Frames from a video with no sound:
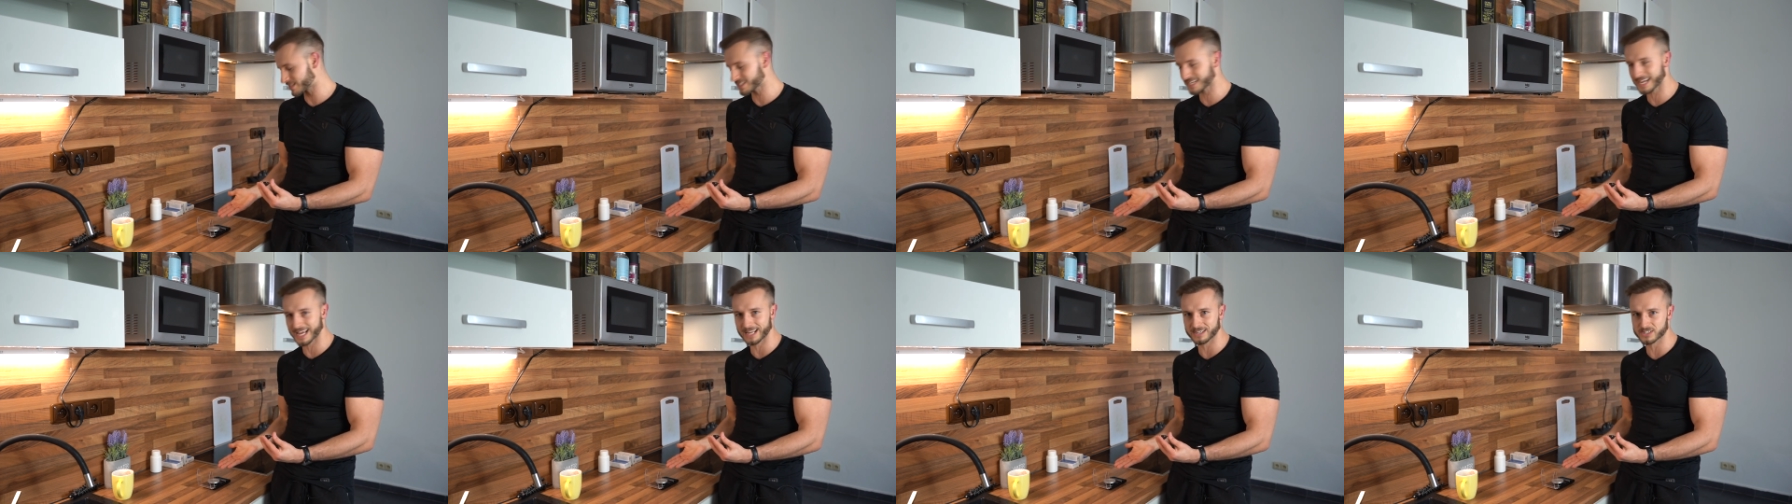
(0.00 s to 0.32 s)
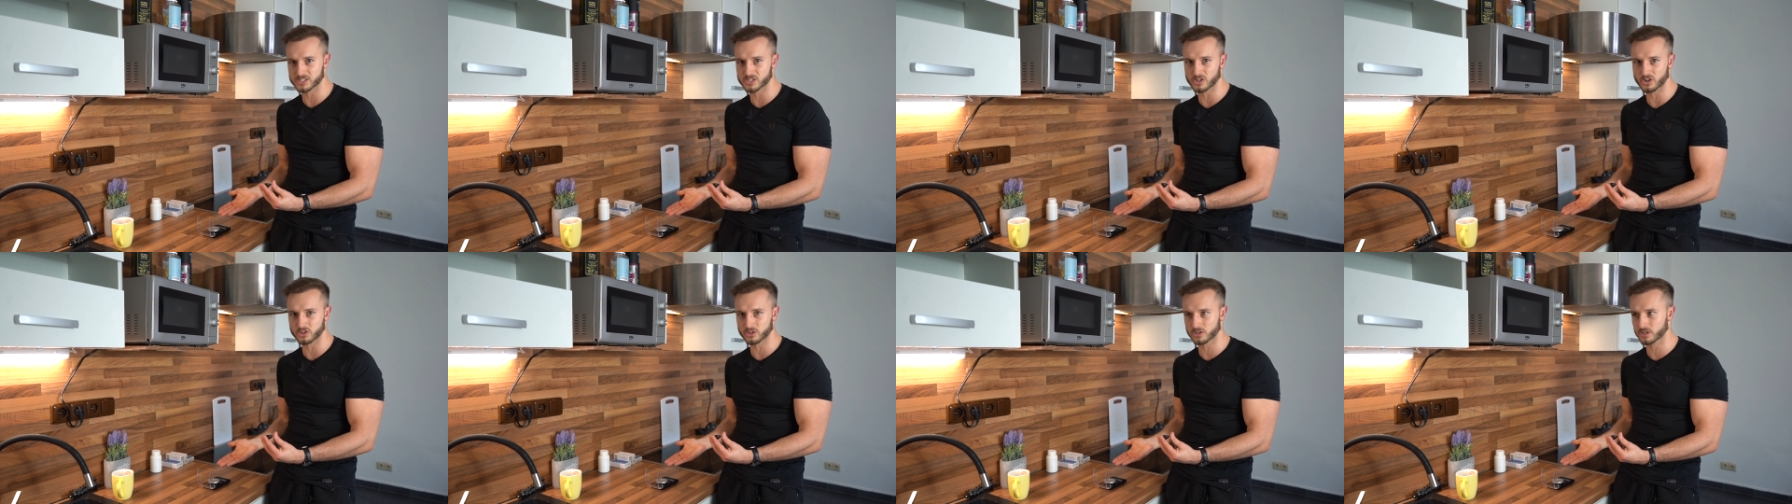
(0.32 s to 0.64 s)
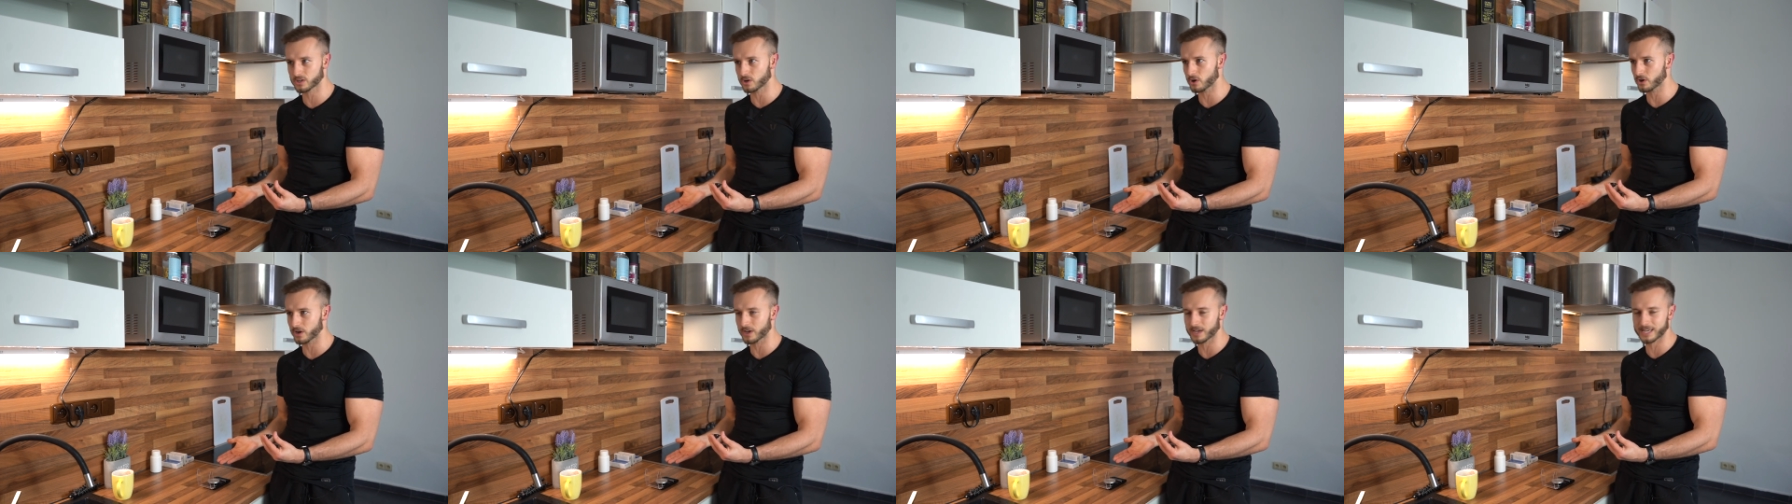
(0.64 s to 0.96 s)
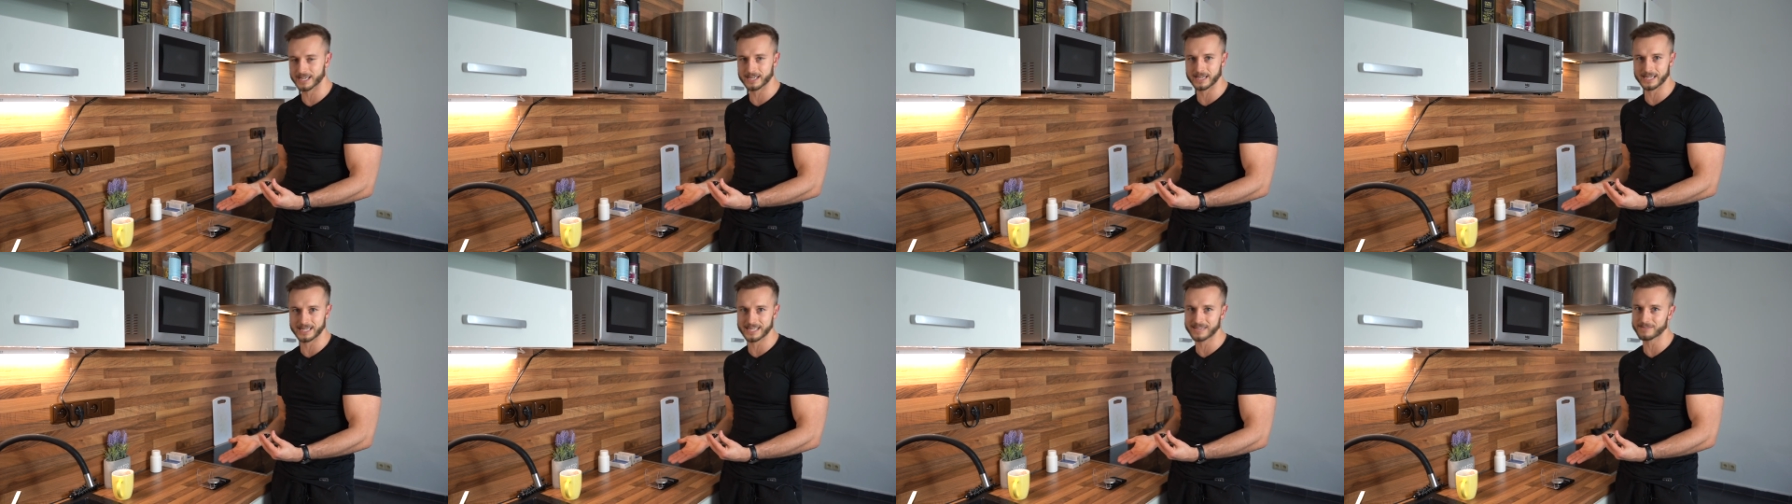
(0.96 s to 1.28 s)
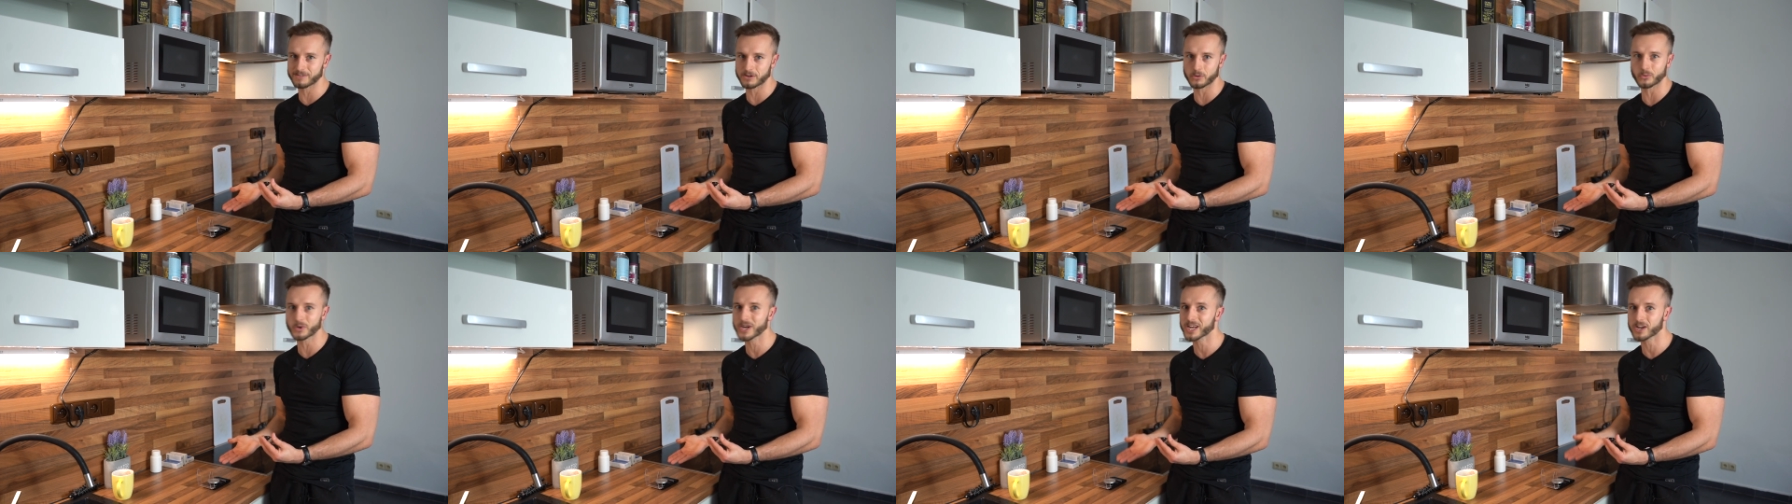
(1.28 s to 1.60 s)
scale is not gonna
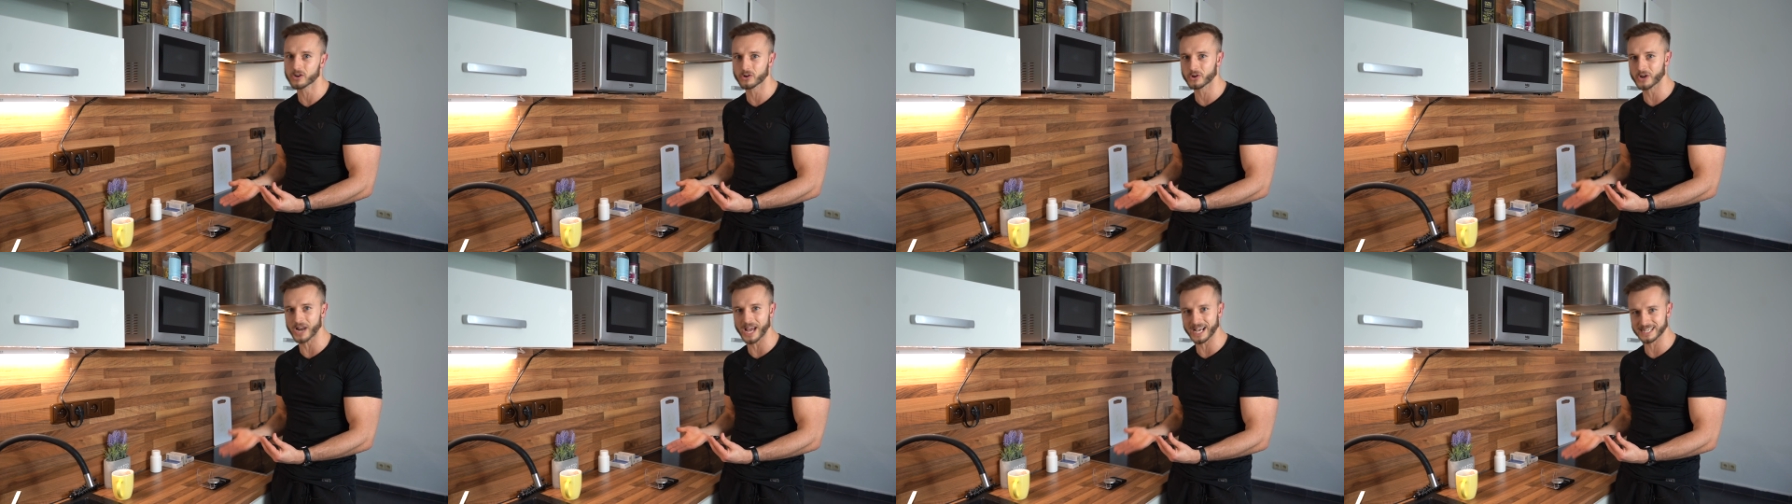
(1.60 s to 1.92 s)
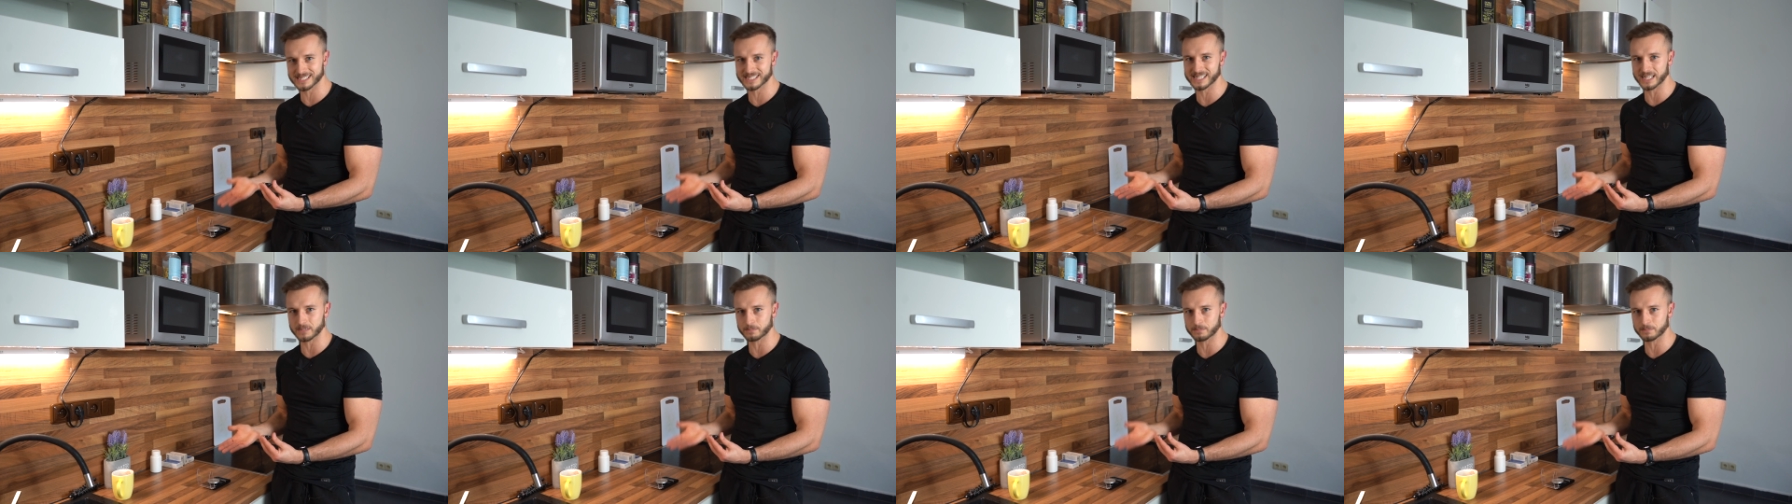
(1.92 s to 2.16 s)
even recognize